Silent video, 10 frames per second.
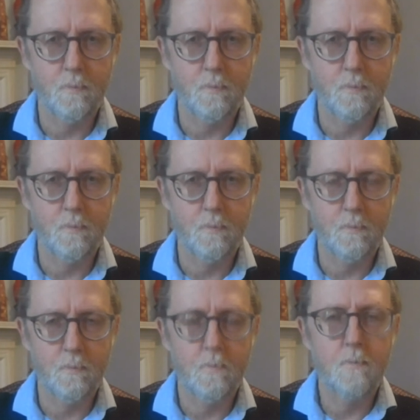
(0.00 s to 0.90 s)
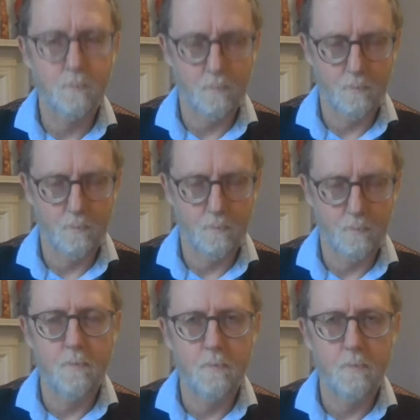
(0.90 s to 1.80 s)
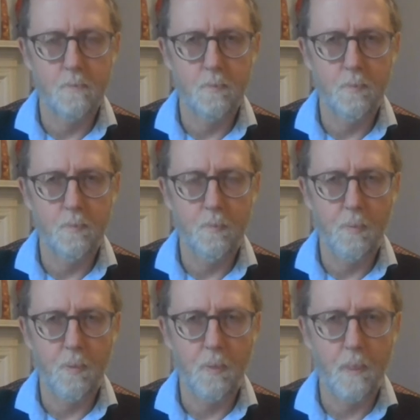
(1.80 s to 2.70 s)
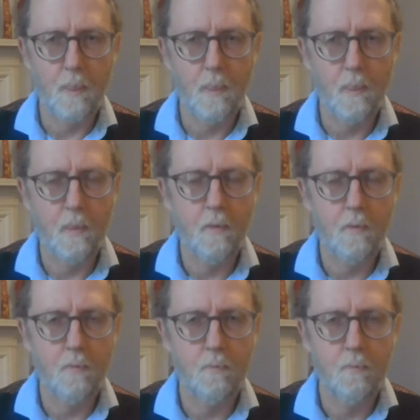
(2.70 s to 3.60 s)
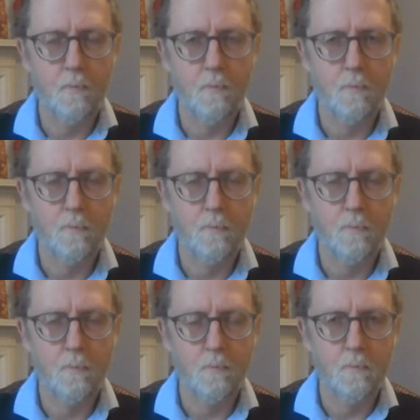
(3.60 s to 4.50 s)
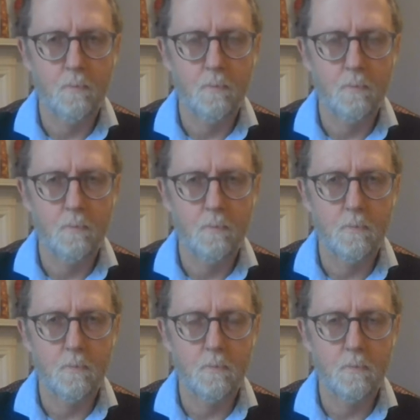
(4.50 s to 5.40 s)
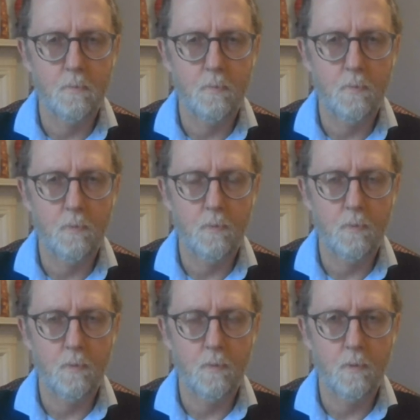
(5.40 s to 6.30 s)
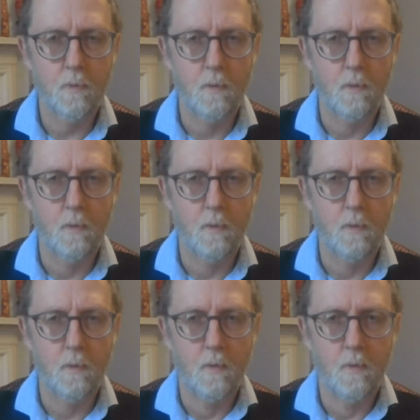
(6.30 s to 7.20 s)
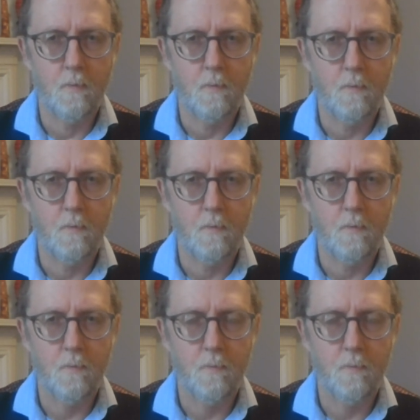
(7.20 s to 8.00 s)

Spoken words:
The person shown says nothing.